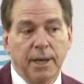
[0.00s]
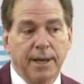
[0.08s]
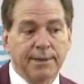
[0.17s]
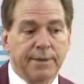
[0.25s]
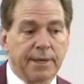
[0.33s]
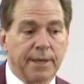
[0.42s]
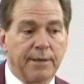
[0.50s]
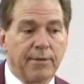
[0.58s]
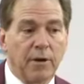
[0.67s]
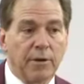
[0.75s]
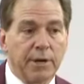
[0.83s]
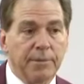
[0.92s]
I think I've
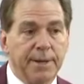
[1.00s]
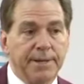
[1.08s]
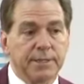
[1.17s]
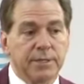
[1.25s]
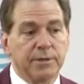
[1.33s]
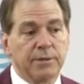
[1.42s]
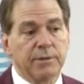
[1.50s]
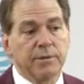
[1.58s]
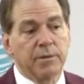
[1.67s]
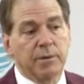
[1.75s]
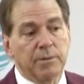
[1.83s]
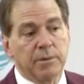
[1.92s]
already mentioned
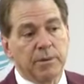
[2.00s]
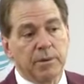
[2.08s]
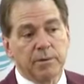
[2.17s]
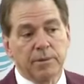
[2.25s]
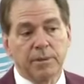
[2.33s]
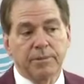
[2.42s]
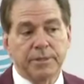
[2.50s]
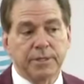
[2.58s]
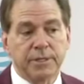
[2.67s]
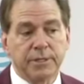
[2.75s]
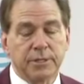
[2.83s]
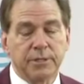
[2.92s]
the, the, the
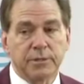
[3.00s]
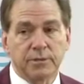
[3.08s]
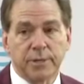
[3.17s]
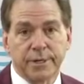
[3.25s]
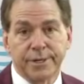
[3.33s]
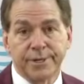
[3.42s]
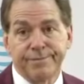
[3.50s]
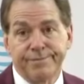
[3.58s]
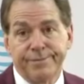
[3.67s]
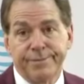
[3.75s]
positions where